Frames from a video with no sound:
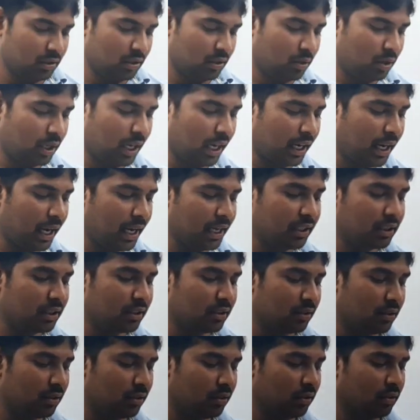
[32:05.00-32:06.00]
Okay
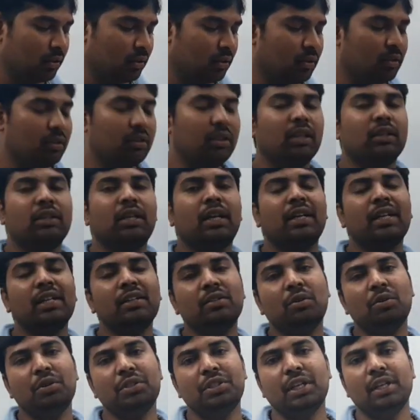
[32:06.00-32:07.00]
guys, the
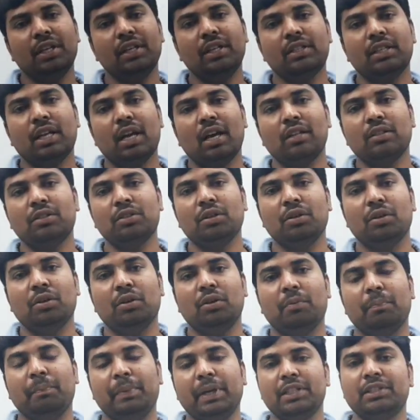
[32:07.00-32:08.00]
13th question is
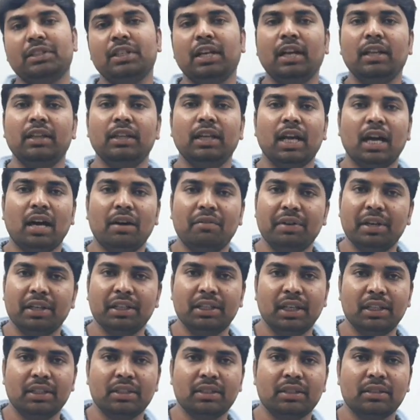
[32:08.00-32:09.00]
also based on the
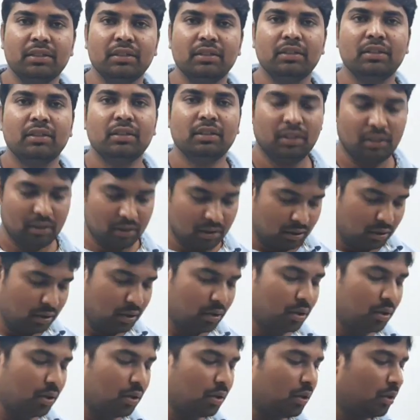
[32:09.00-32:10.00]
averages.
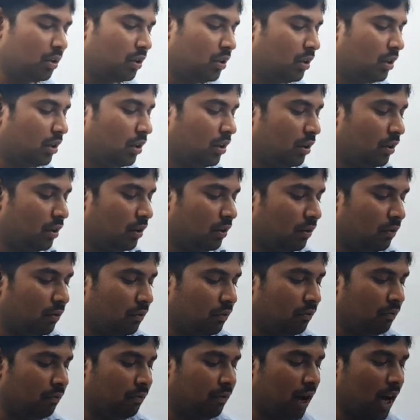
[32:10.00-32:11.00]
So
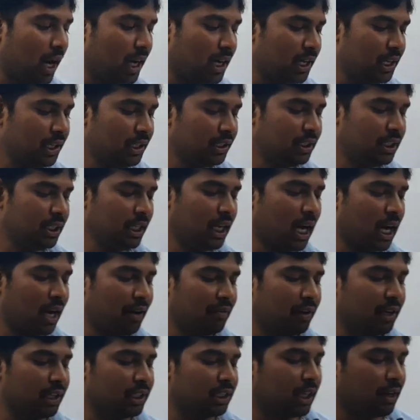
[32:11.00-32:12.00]
what is the
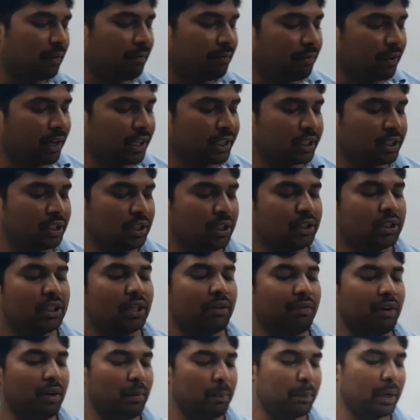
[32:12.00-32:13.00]
average of first
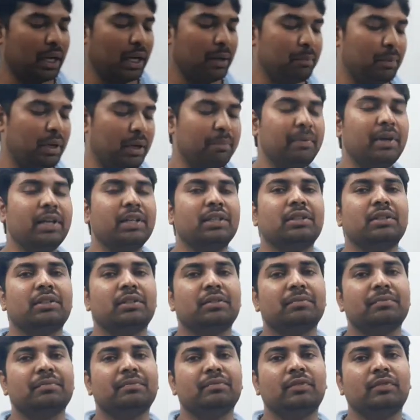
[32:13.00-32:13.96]
7 prime numbers?